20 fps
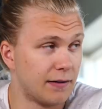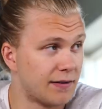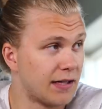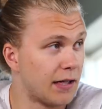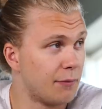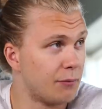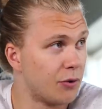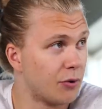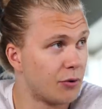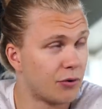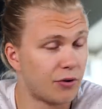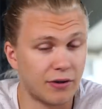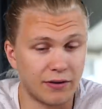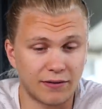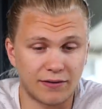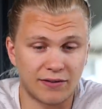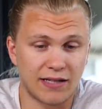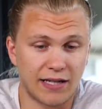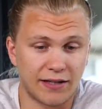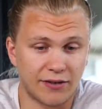say both.
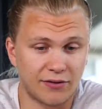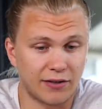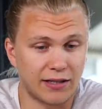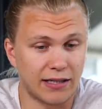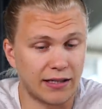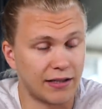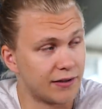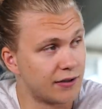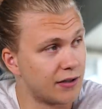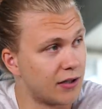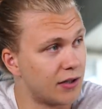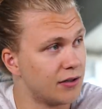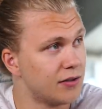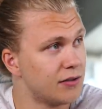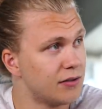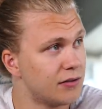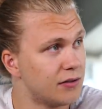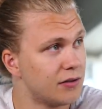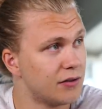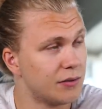It's nice to get it done,
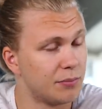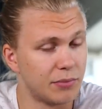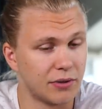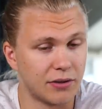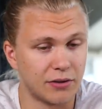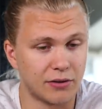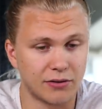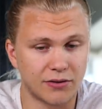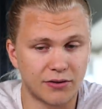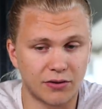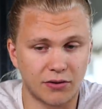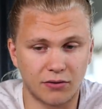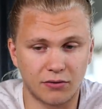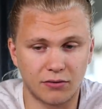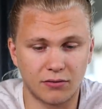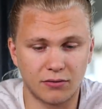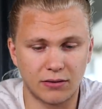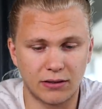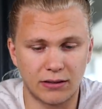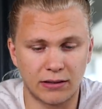but also
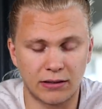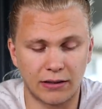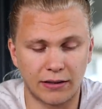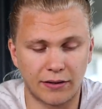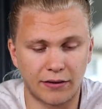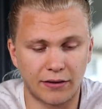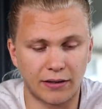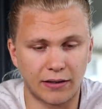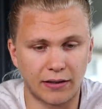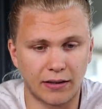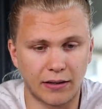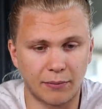I think